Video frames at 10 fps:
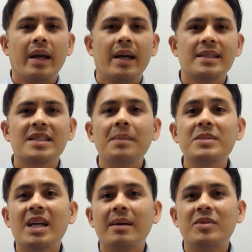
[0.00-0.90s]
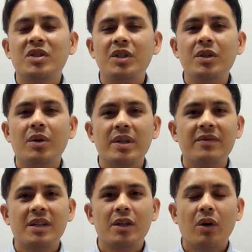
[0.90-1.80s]
And sometimes you don't
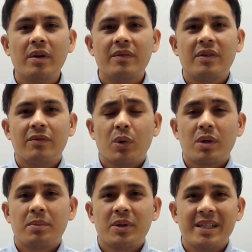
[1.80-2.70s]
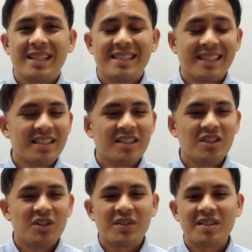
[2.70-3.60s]
even know if a vulnerability exists
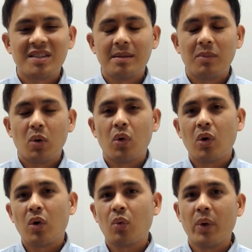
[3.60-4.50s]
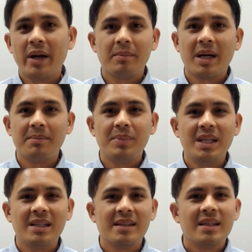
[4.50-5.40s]
in your system or where it might
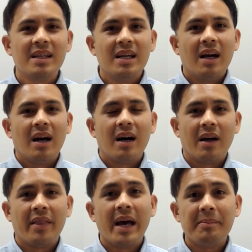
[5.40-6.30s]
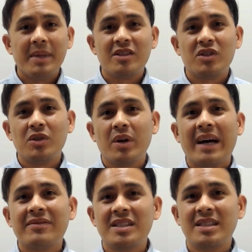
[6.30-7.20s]
be. That means you'll
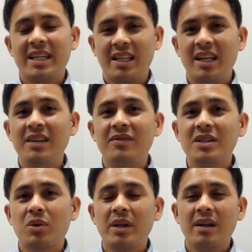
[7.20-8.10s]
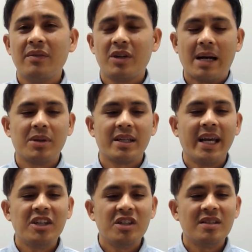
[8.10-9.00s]
have to take an inventory of your
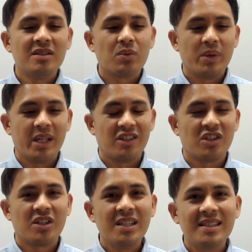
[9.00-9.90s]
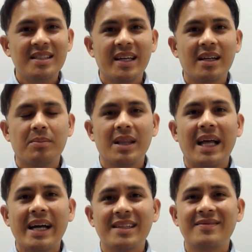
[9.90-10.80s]
applications, which could take up a
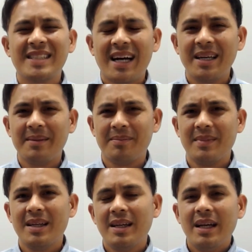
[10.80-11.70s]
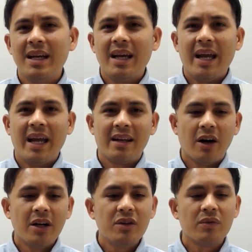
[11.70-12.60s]
lot of time. And
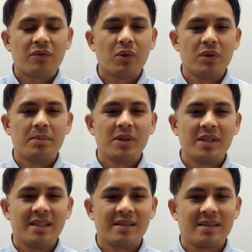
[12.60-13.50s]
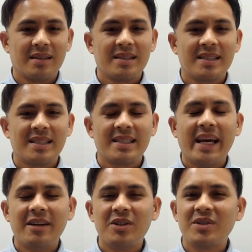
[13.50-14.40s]
unknown vulnerabilities,
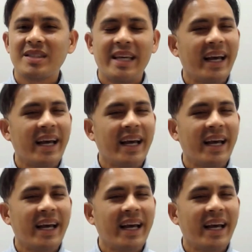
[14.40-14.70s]
scanners